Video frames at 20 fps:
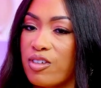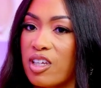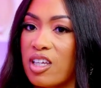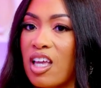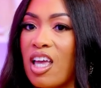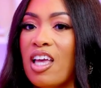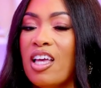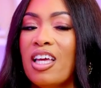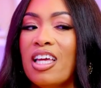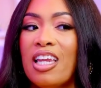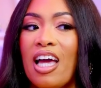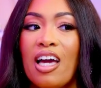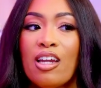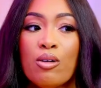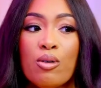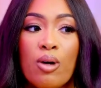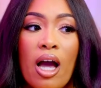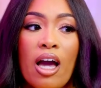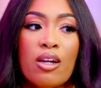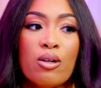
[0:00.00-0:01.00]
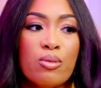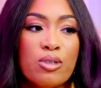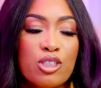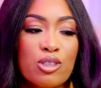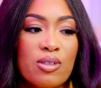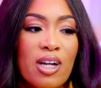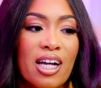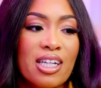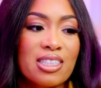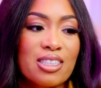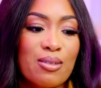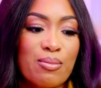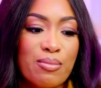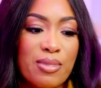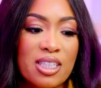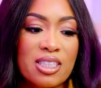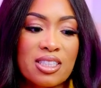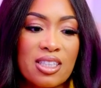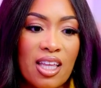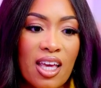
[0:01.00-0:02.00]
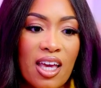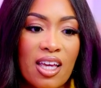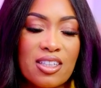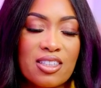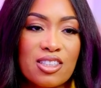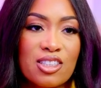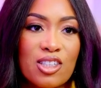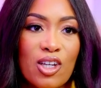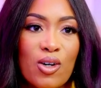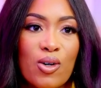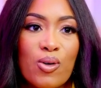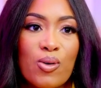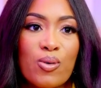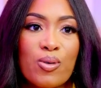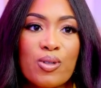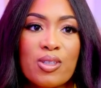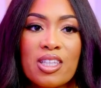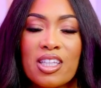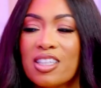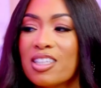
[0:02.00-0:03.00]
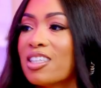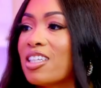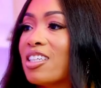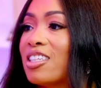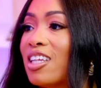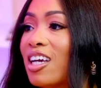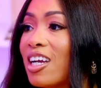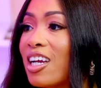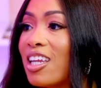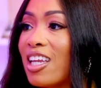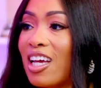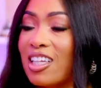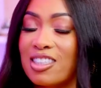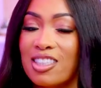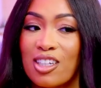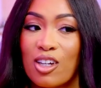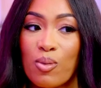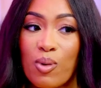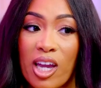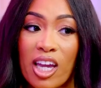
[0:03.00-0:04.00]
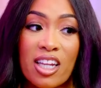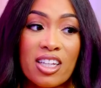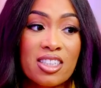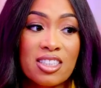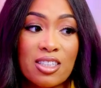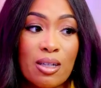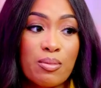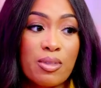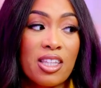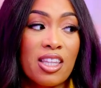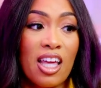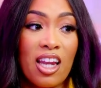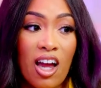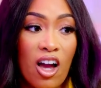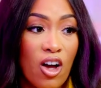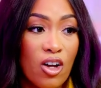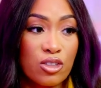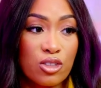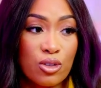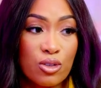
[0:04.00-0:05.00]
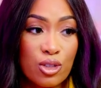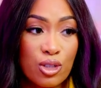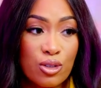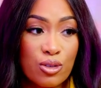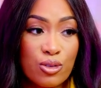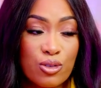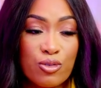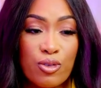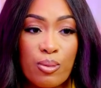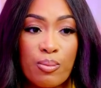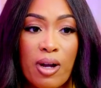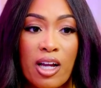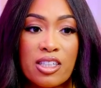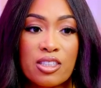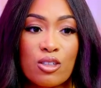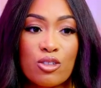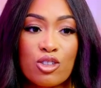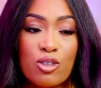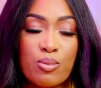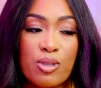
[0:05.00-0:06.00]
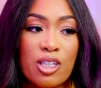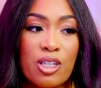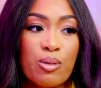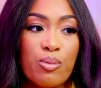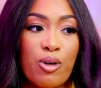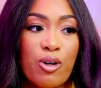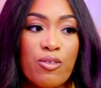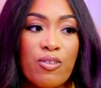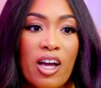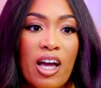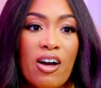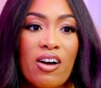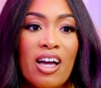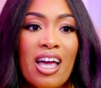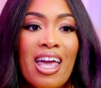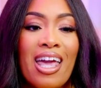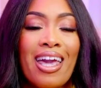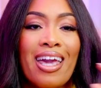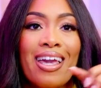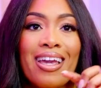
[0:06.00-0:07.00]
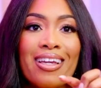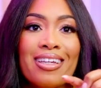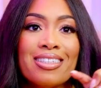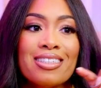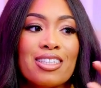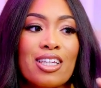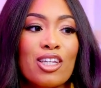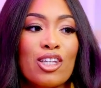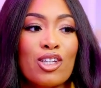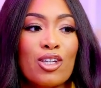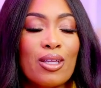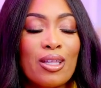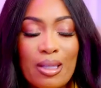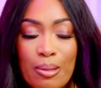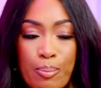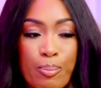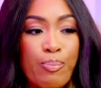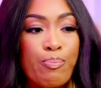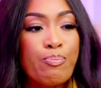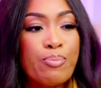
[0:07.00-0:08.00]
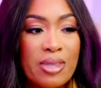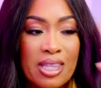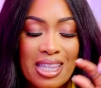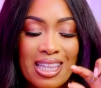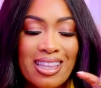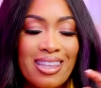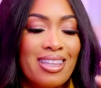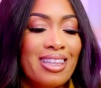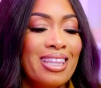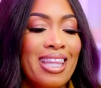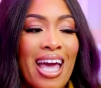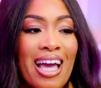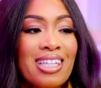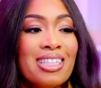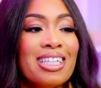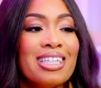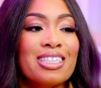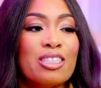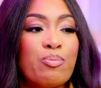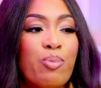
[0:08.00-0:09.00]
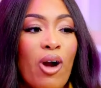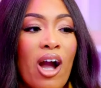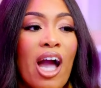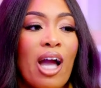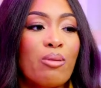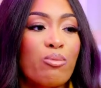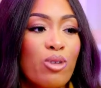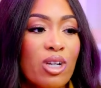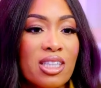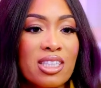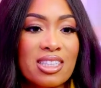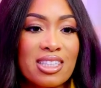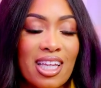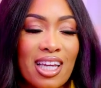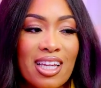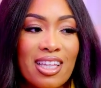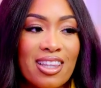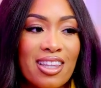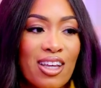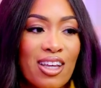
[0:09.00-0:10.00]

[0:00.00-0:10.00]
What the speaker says: perfect. And I don't want you guys to miss that. So the nugget I took away, and it's something that I also use for my social media profile, is that is prime real estate.